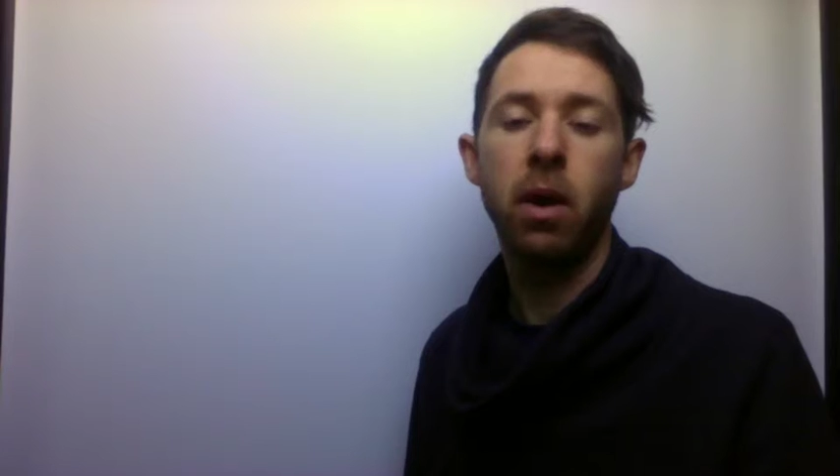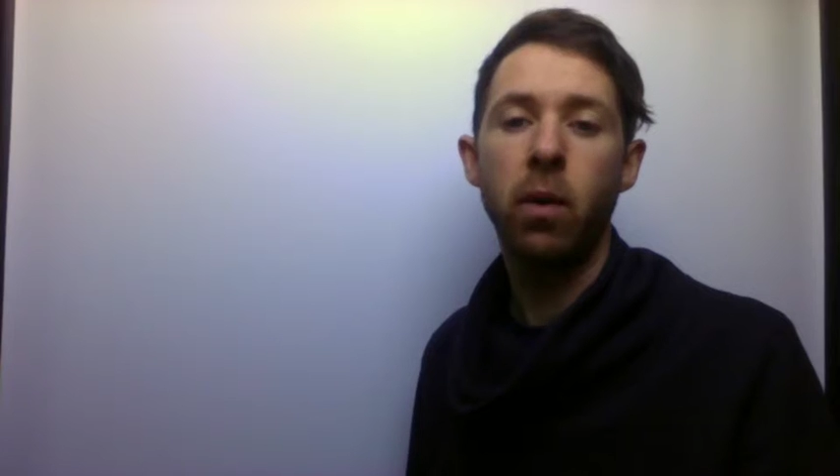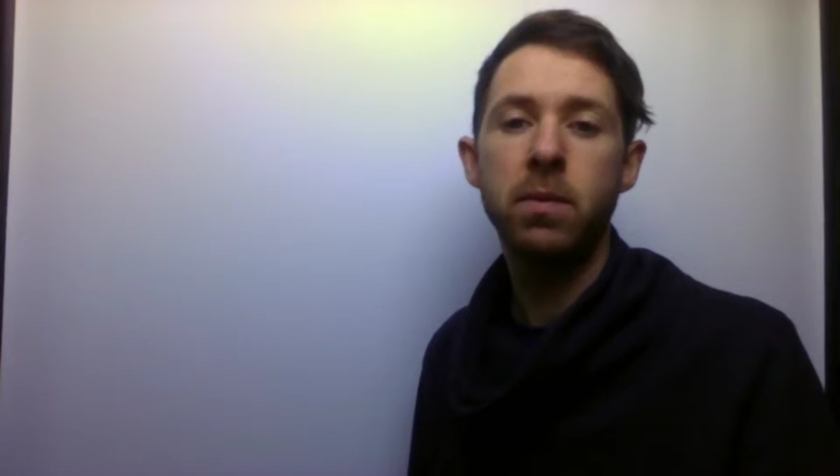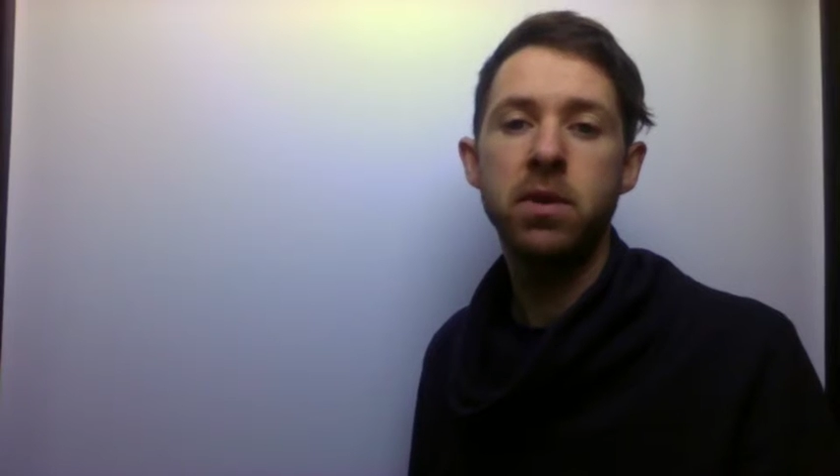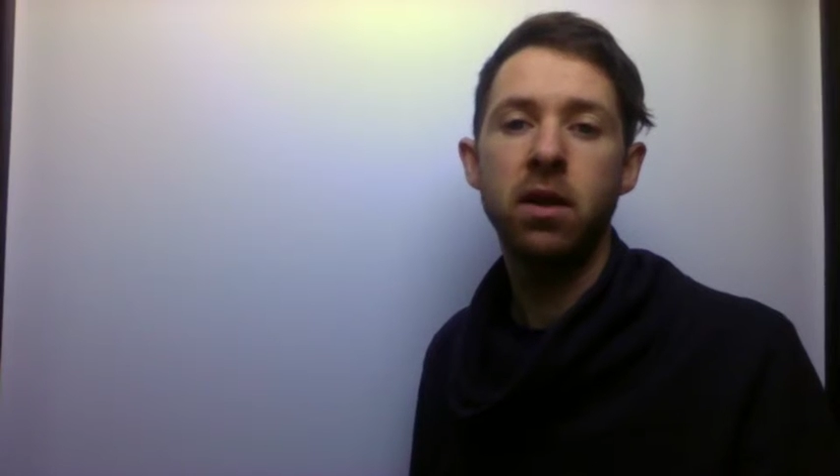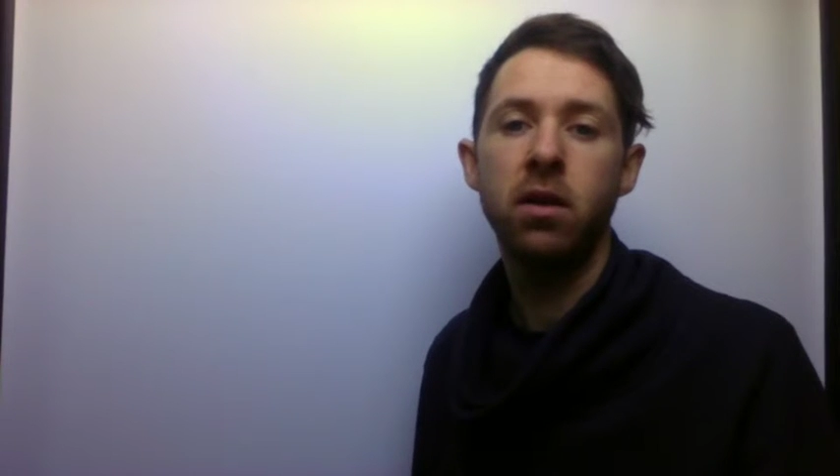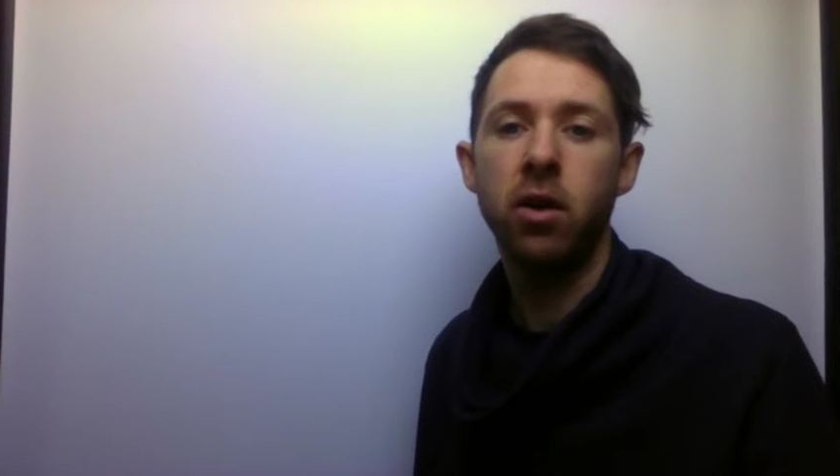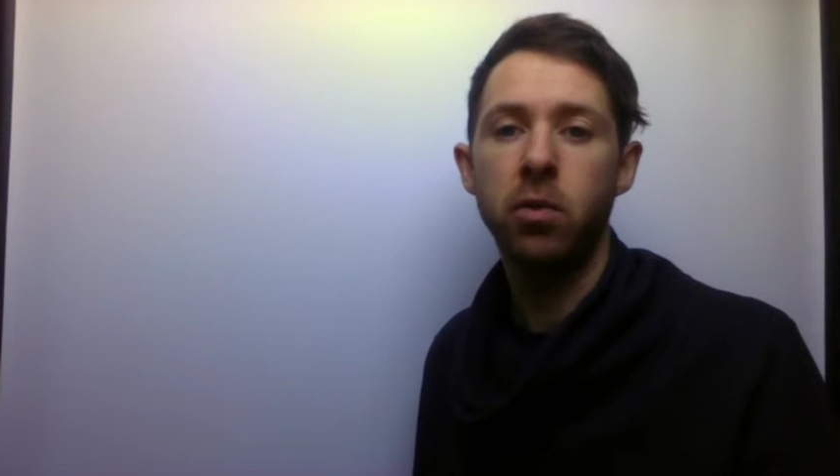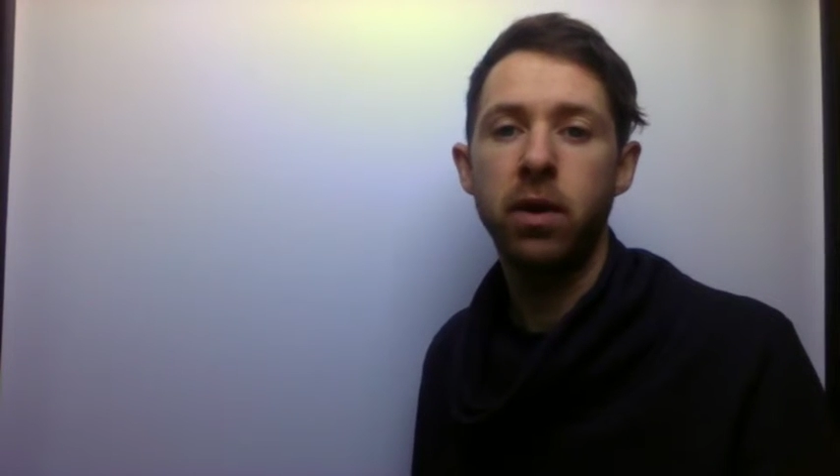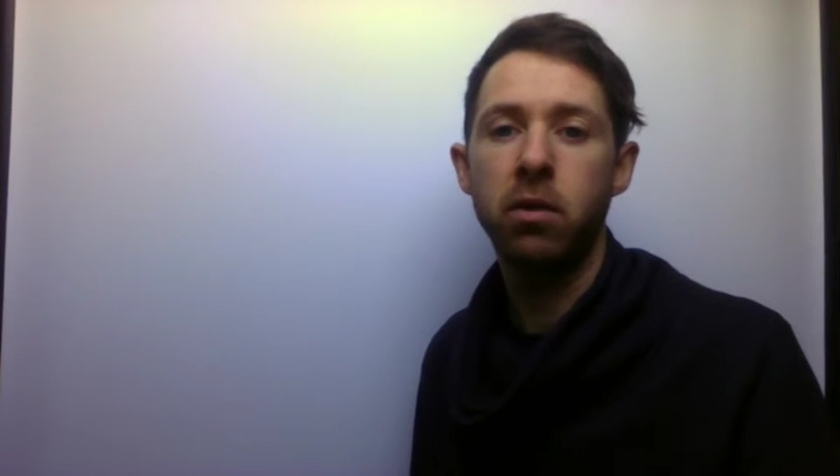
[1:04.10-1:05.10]
my website. I
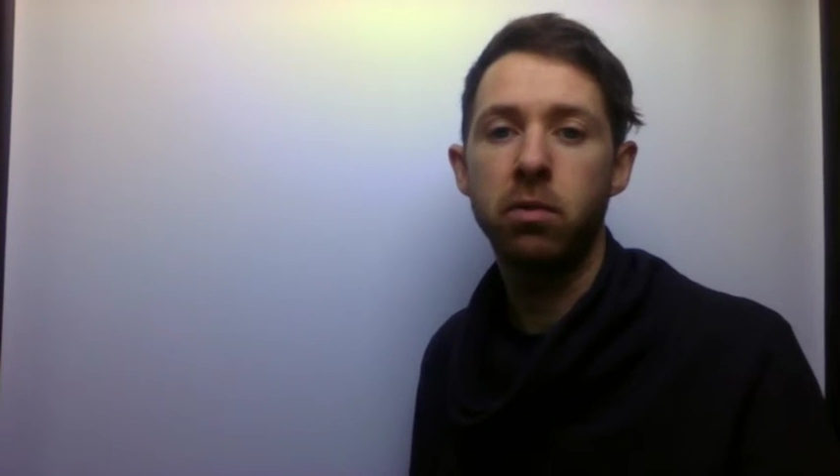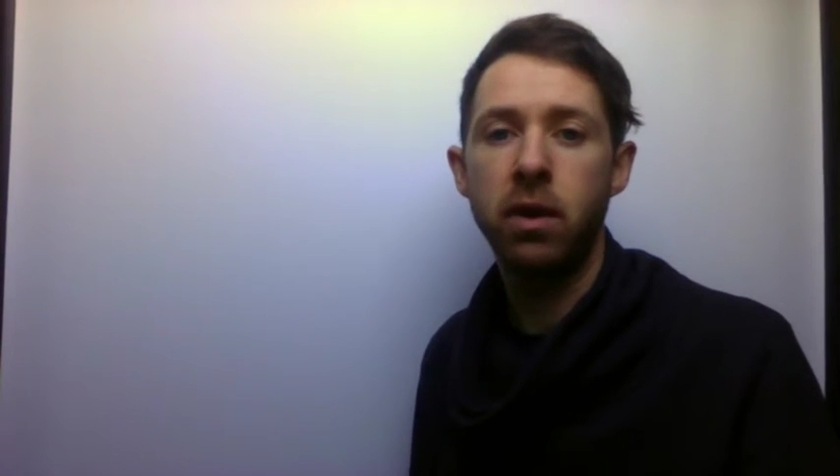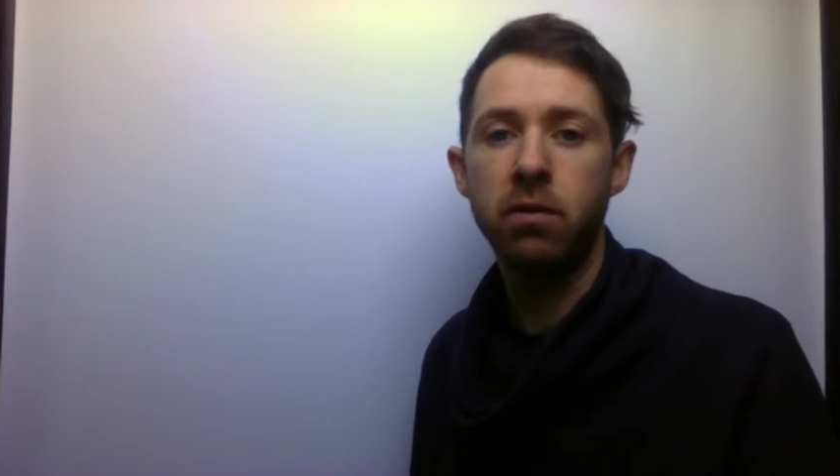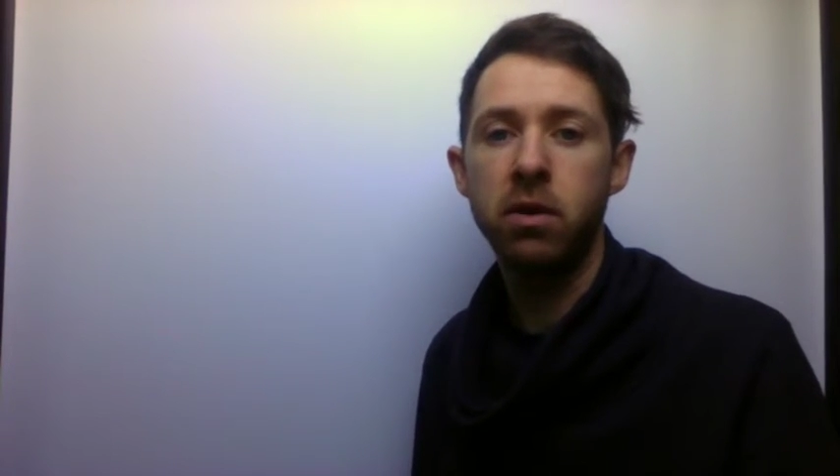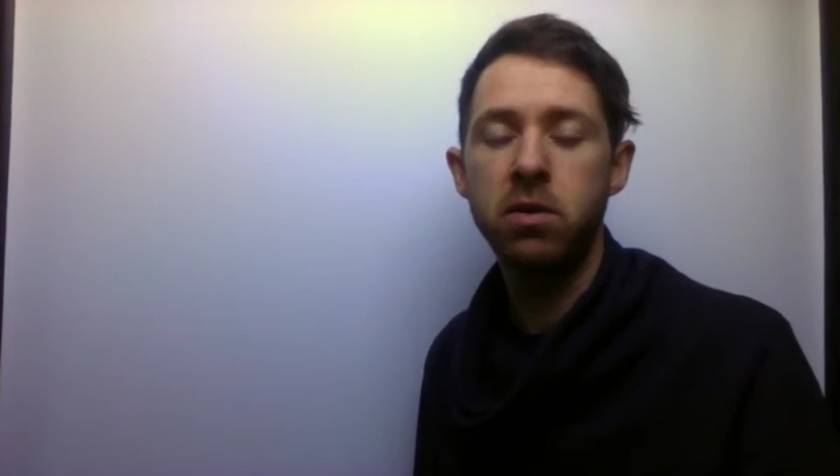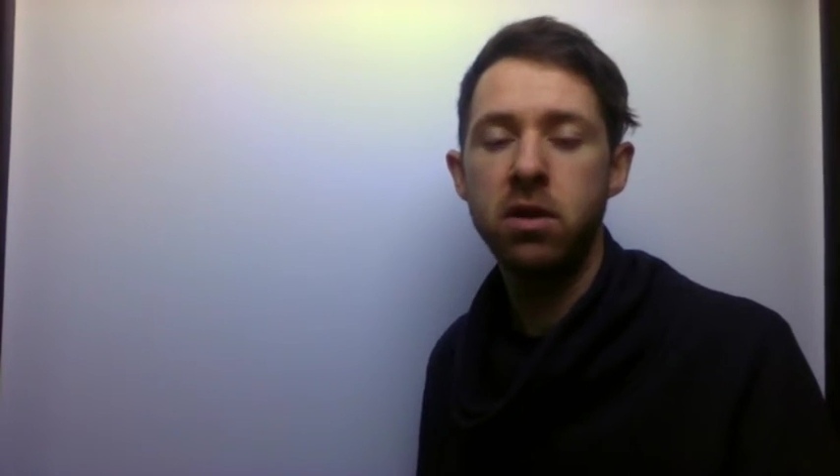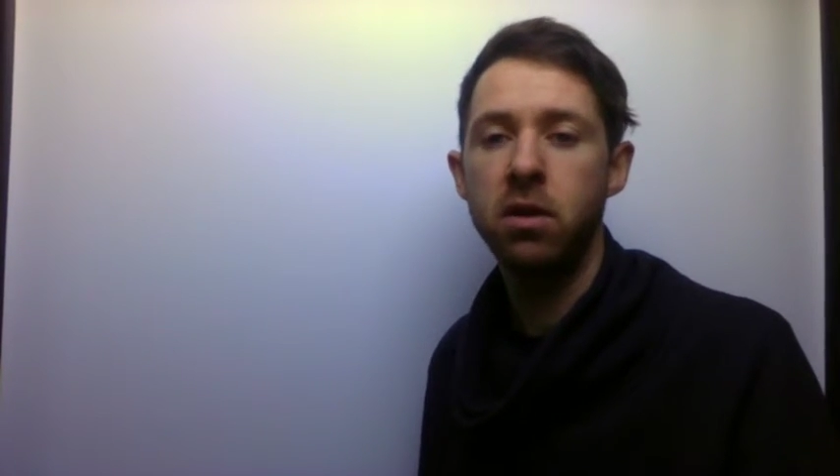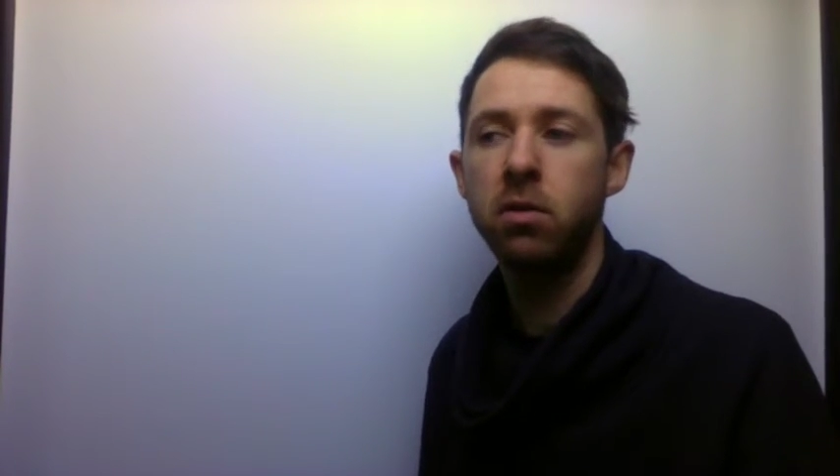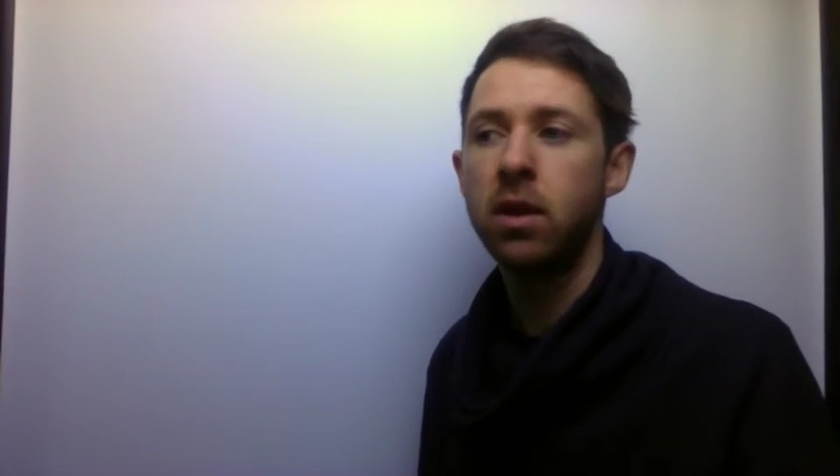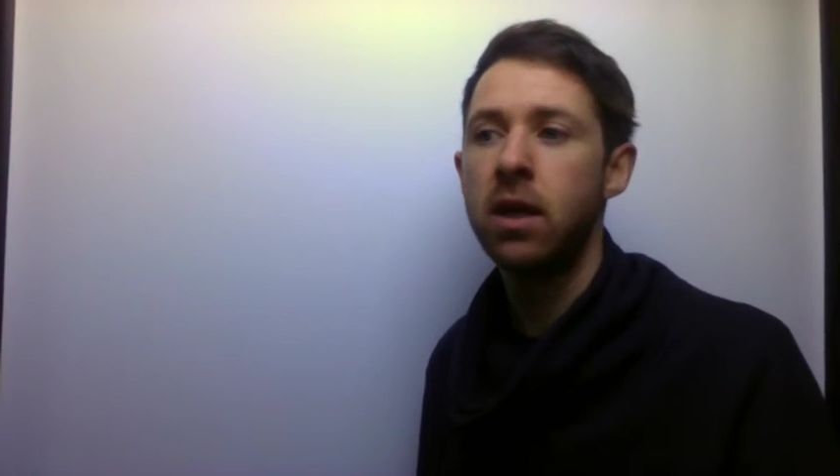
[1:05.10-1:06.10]
hope they will be of use to
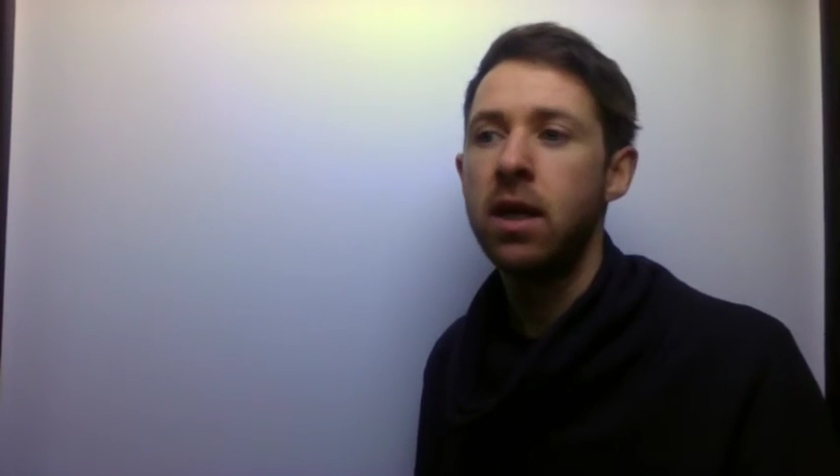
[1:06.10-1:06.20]
you.